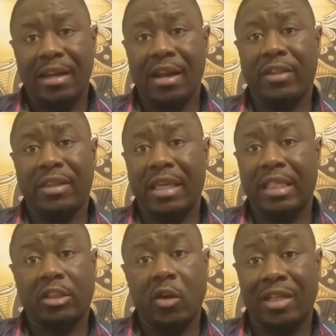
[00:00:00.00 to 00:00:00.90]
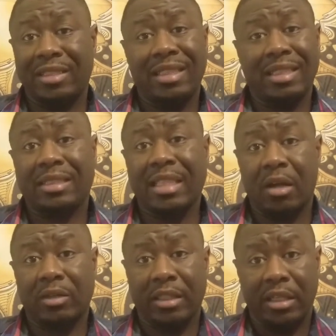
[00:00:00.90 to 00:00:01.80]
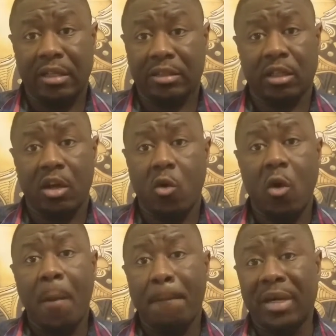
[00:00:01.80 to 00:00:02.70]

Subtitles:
that everything started 6,000 years ago.